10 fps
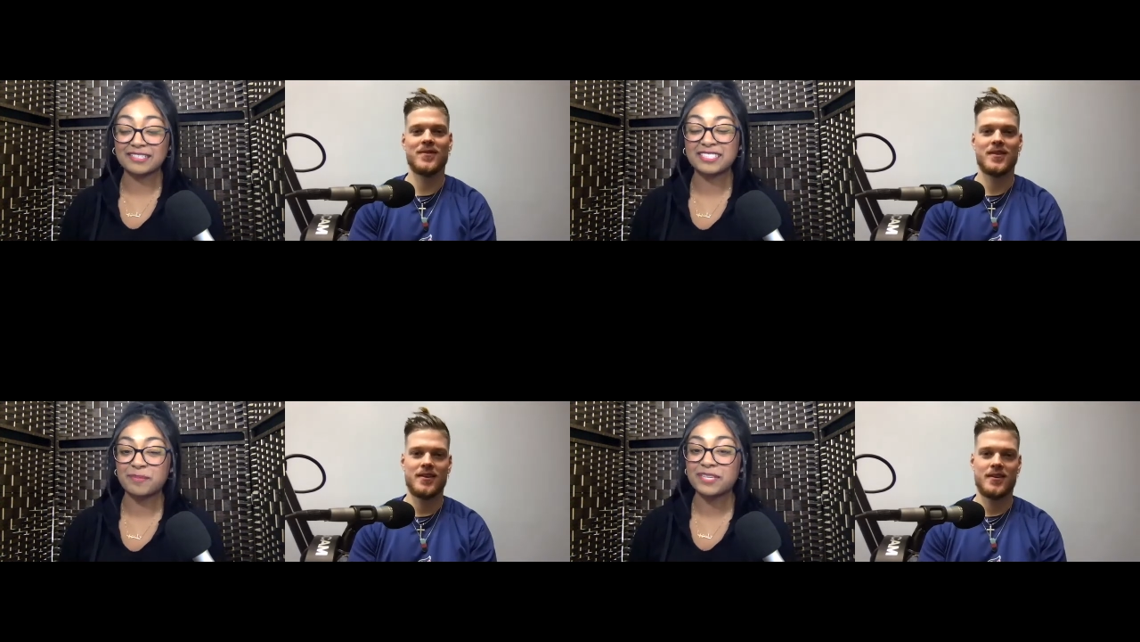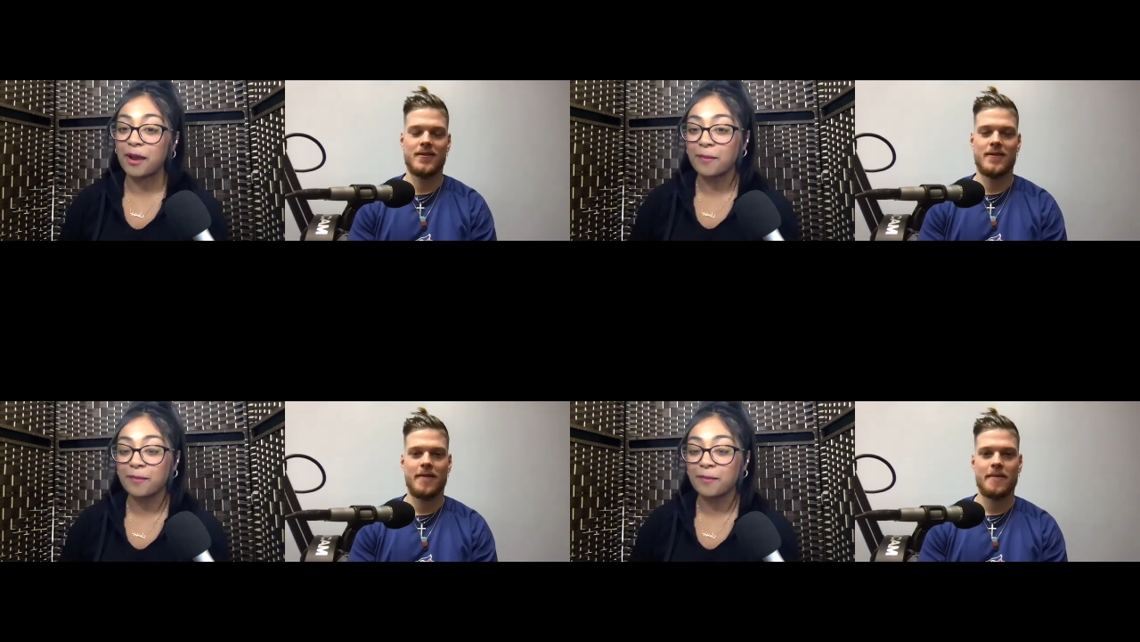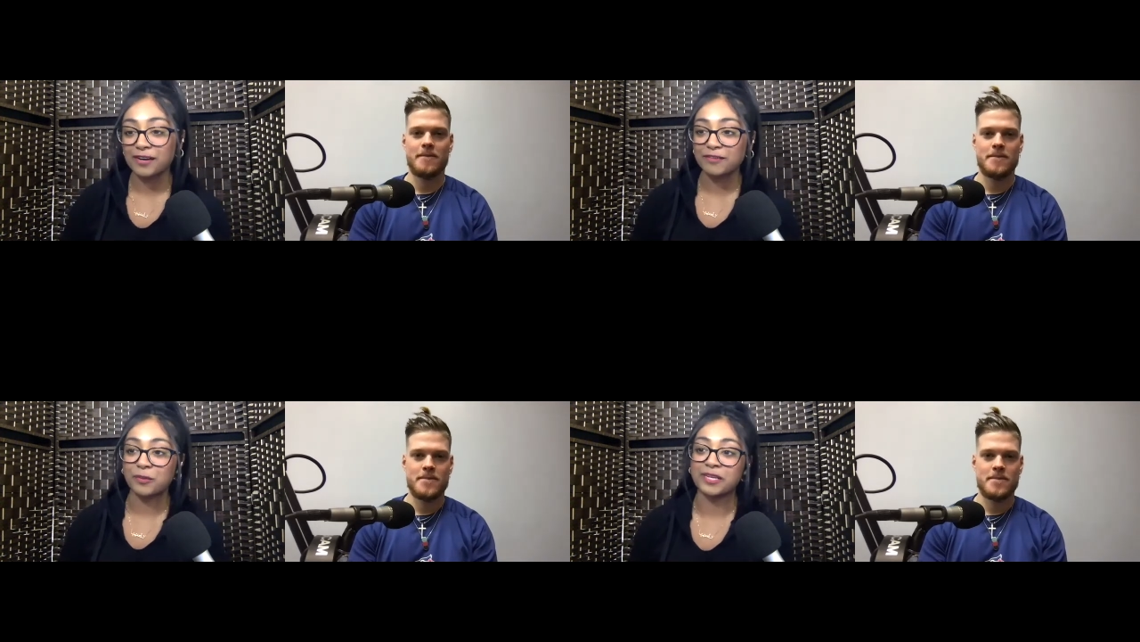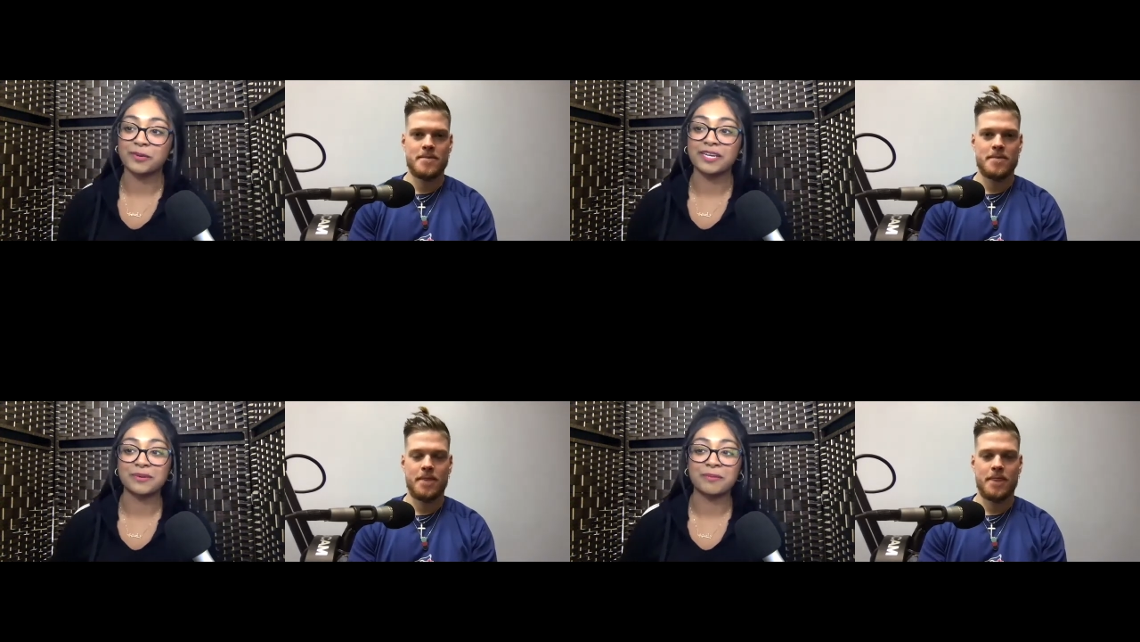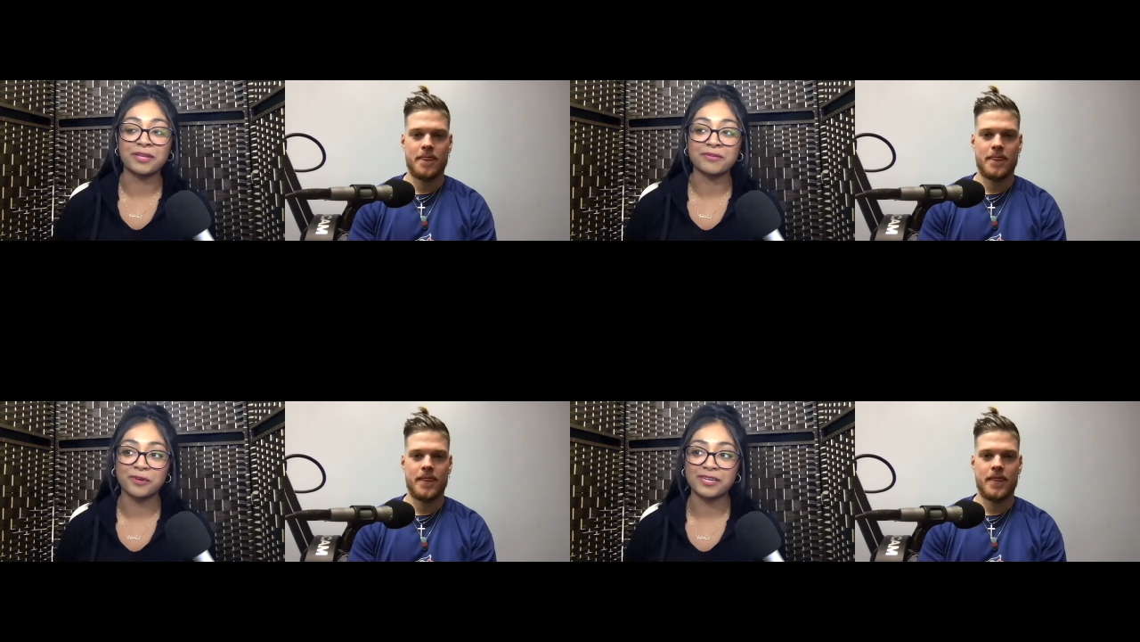Speaker 1: september of 2020 so a
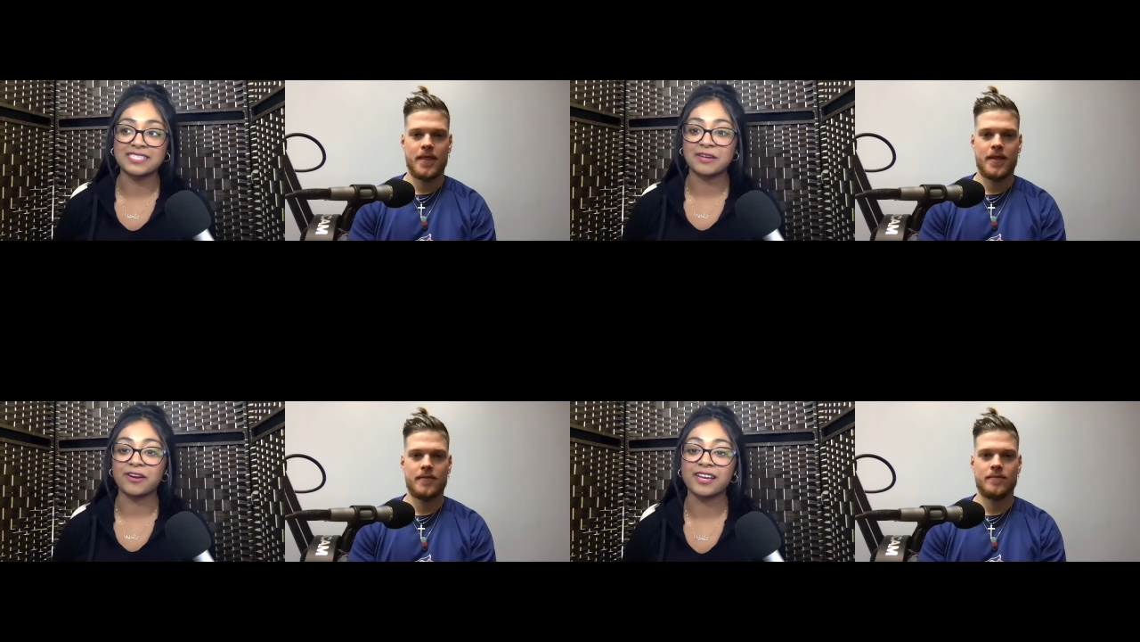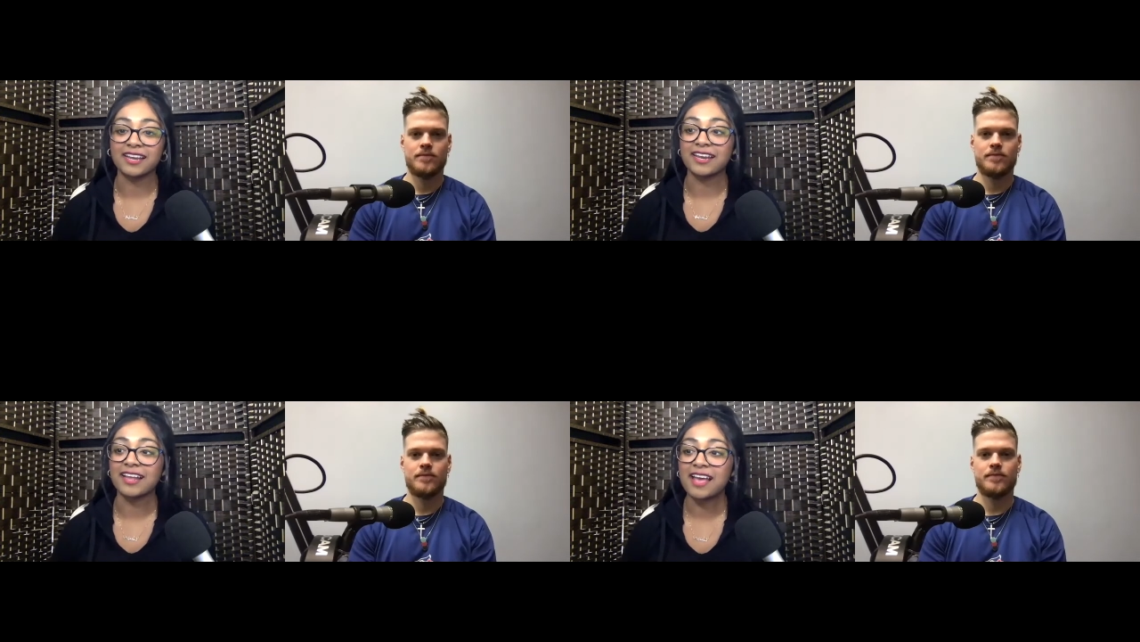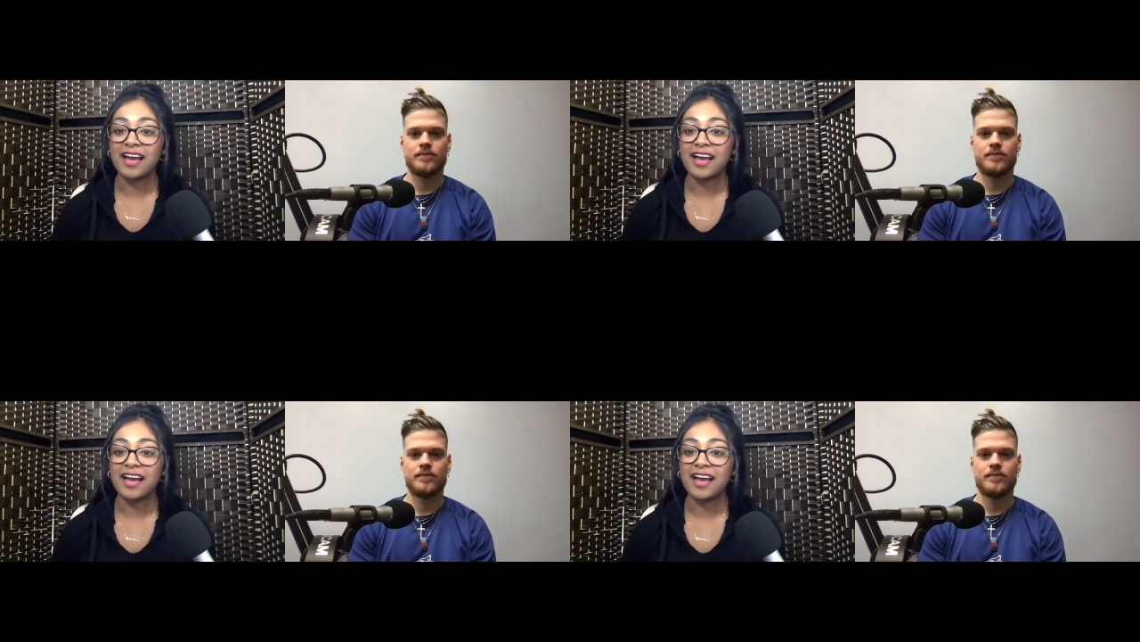month before i started it